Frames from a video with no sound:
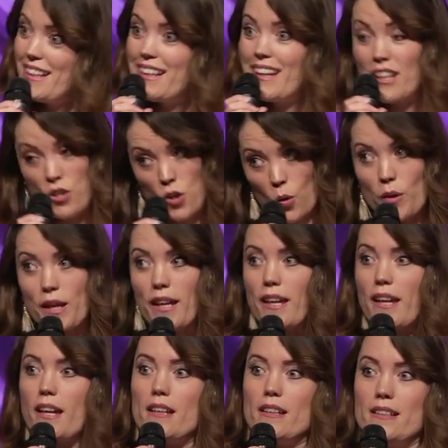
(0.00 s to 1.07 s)
I know he
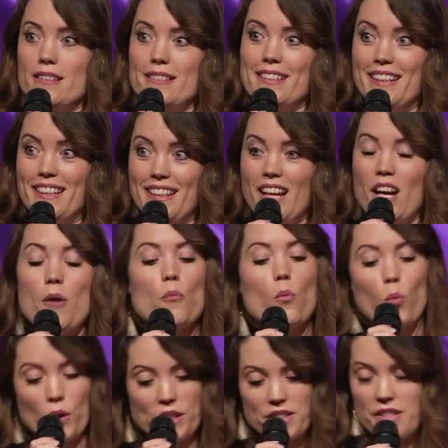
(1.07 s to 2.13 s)
can.
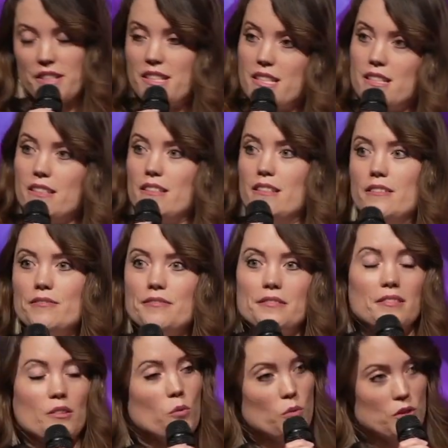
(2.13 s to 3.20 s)
What's the deal?
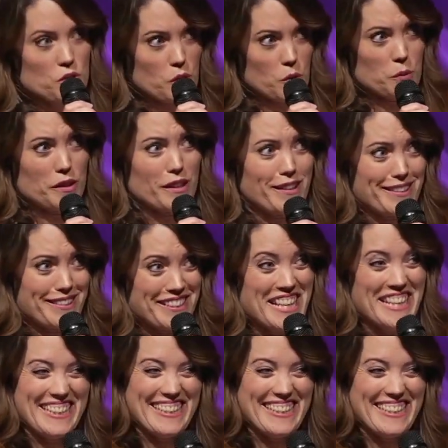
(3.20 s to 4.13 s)
What's going on?